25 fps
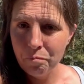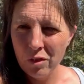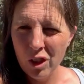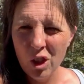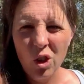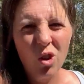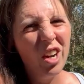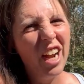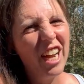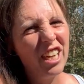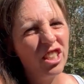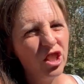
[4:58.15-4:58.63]

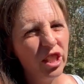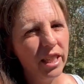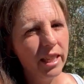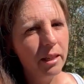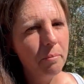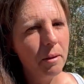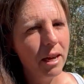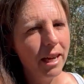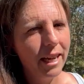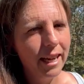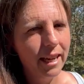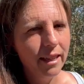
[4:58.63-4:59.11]
Or actually, in
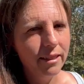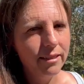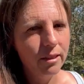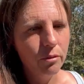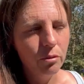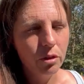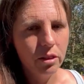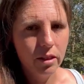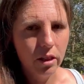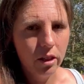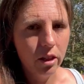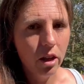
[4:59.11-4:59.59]
my case, it
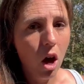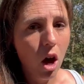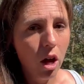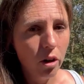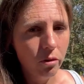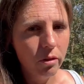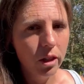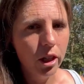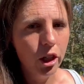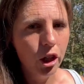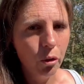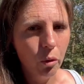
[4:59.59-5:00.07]
was a
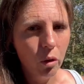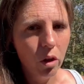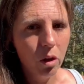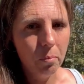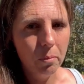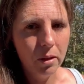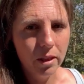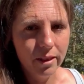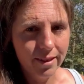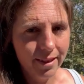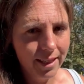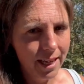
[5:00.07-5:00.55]
non-renewal,
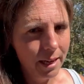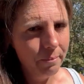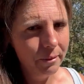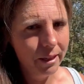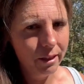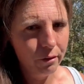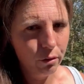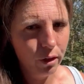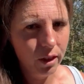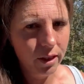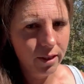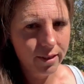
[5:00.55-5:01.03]
but same
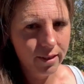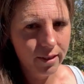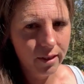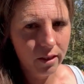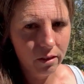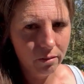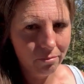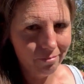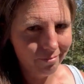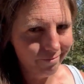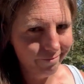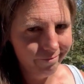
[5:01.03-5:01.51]
difference.
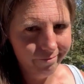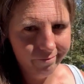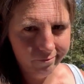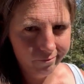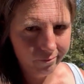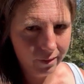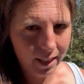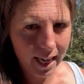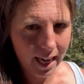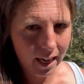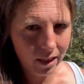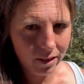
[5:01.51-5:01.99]
They're
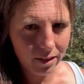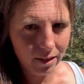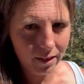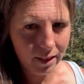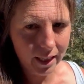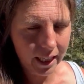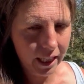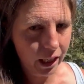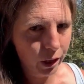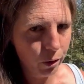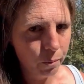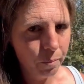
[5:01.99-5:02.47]

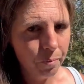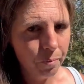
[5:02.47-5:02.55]
canceling you.